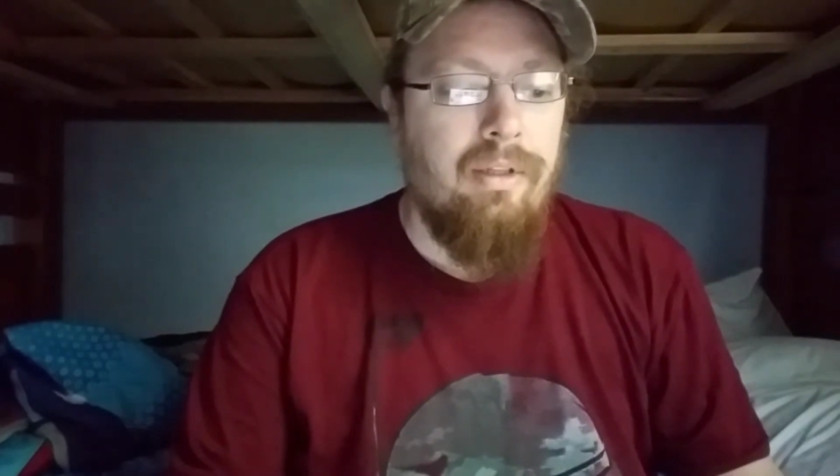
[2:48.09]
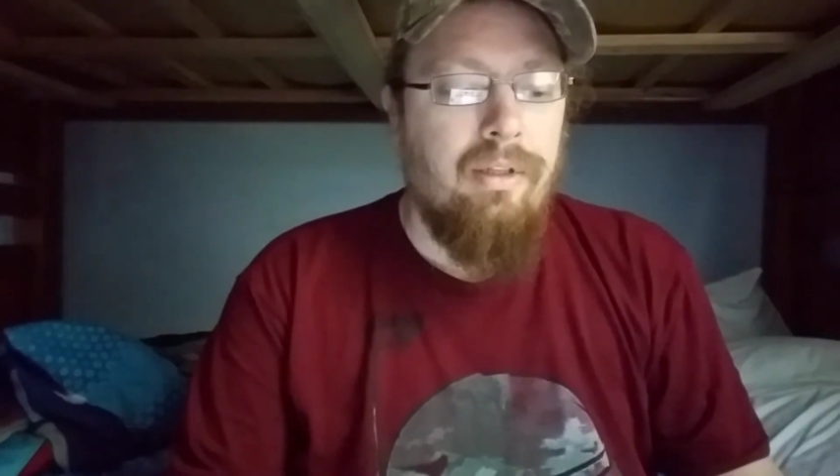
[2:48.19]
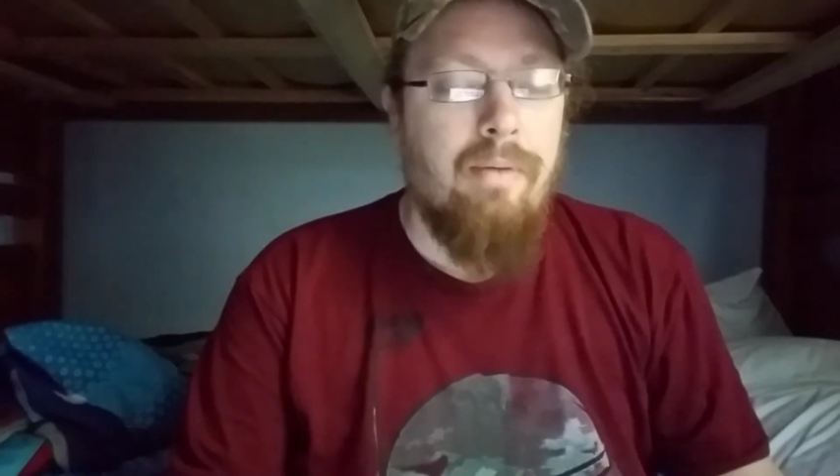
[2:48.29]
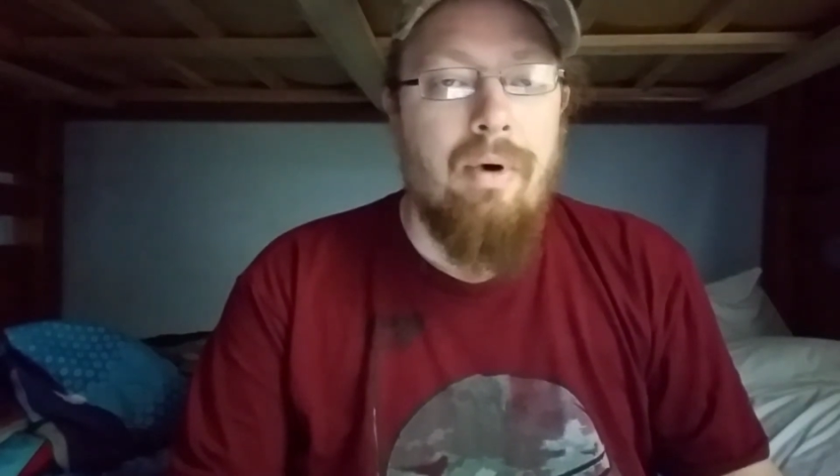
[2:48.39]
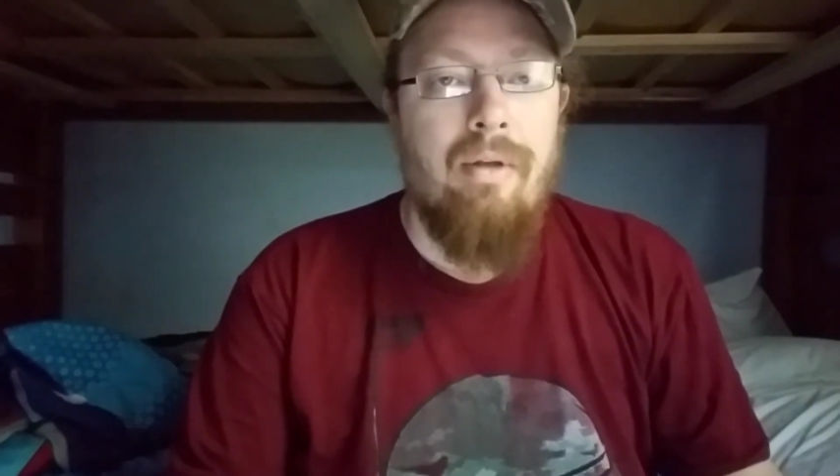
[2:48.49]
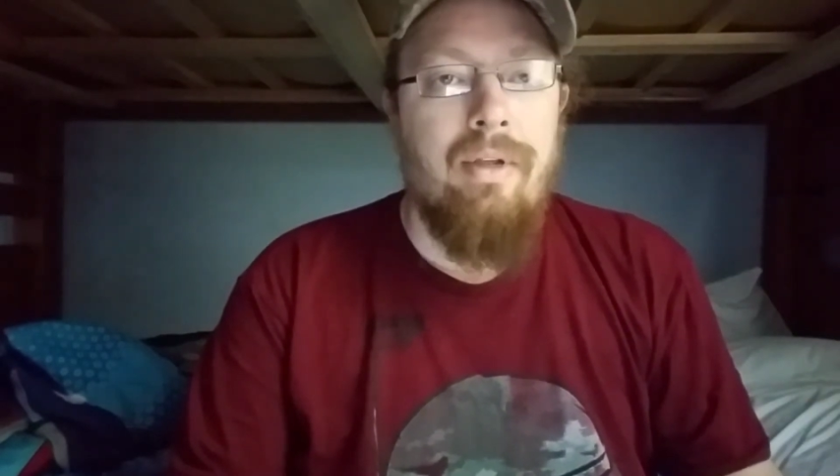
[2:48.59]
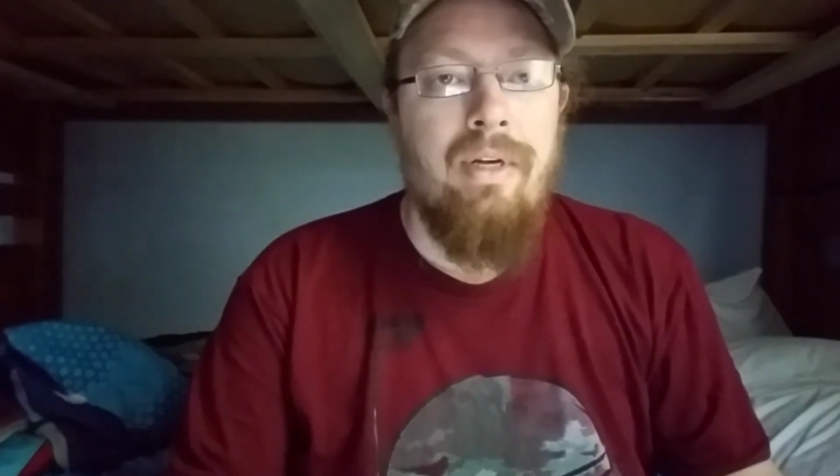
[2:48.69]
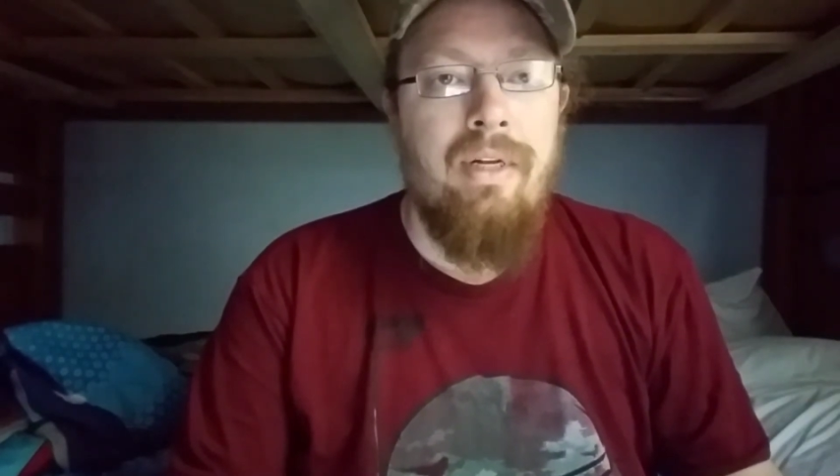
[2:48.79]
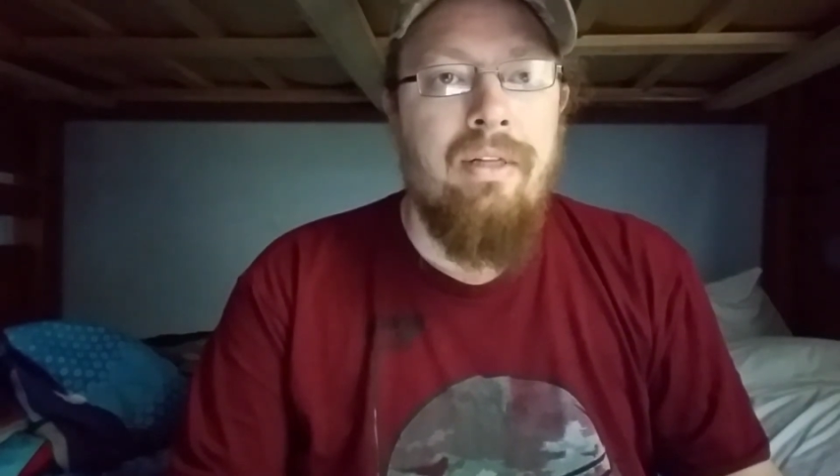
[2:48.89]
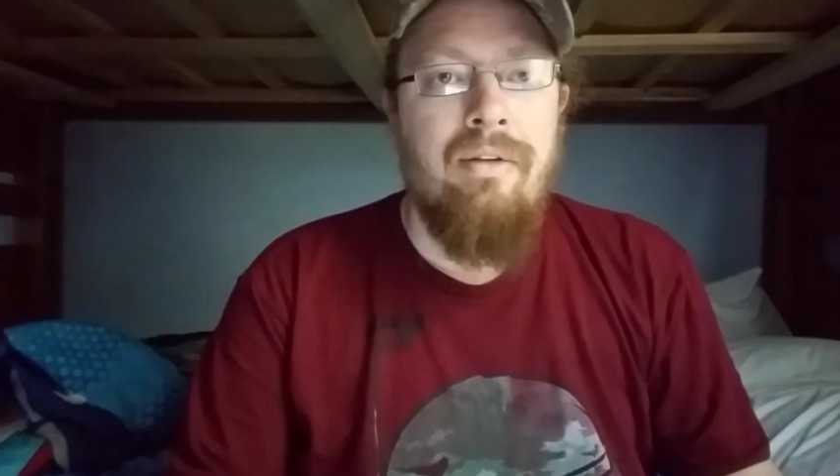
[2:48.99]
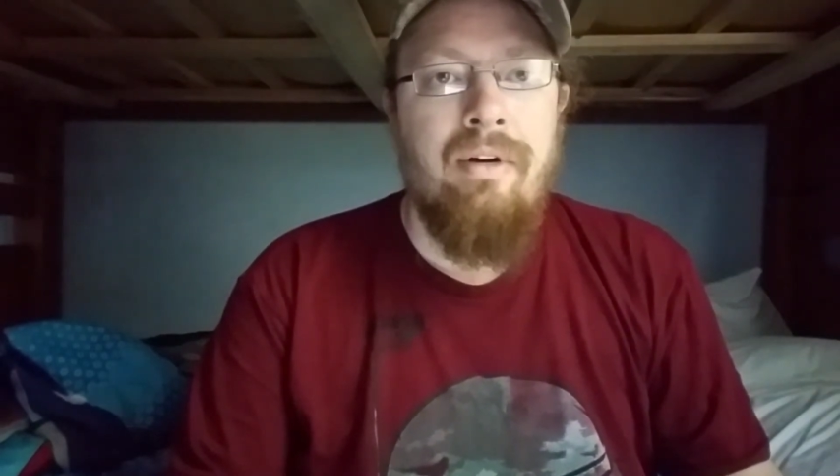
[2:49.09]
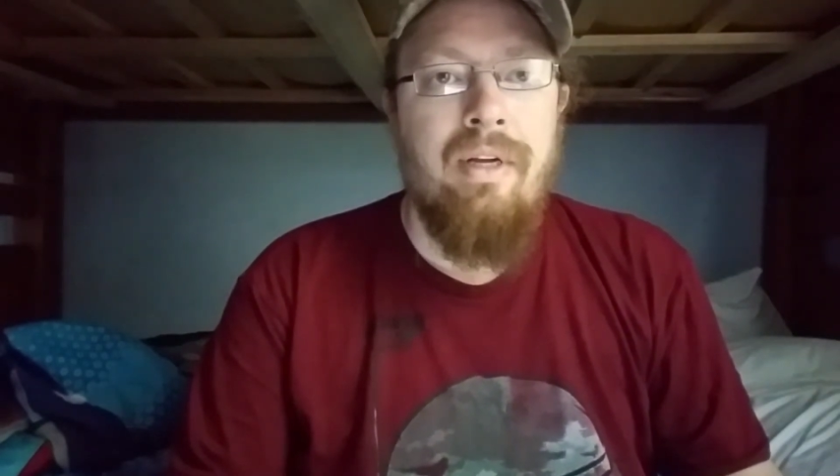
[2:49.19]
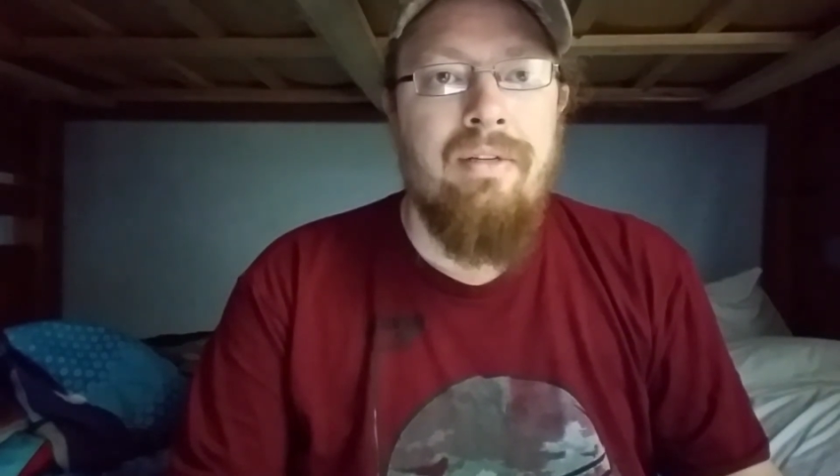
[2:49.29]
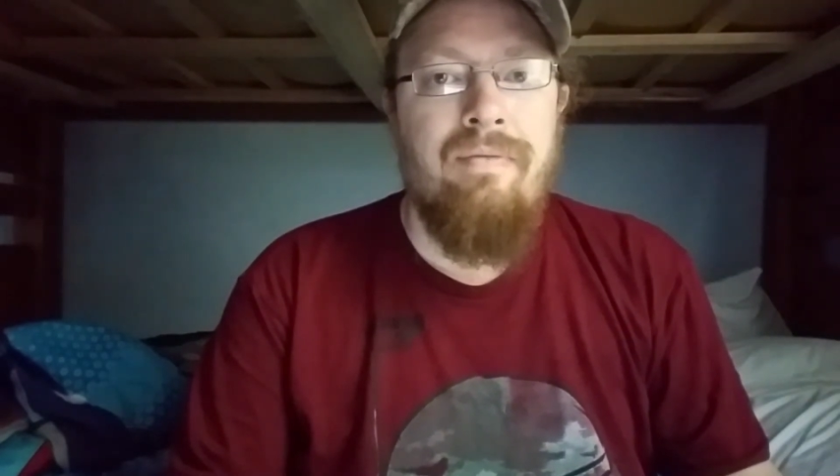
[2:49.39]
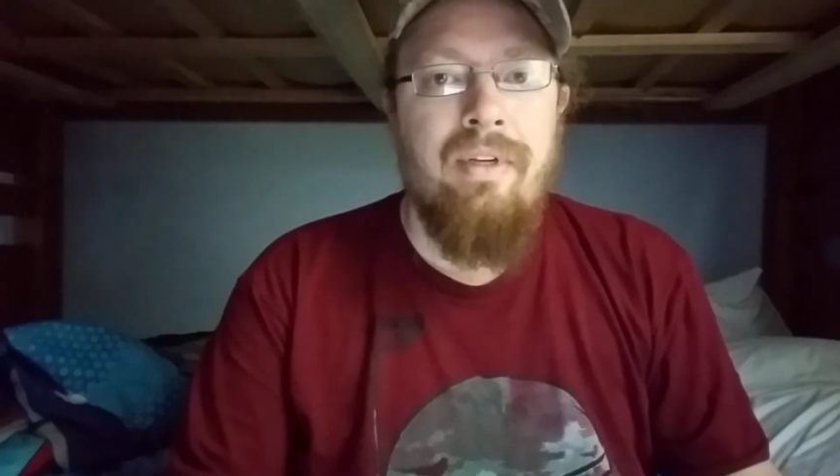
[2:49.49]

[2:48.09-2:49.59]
they probably needed their next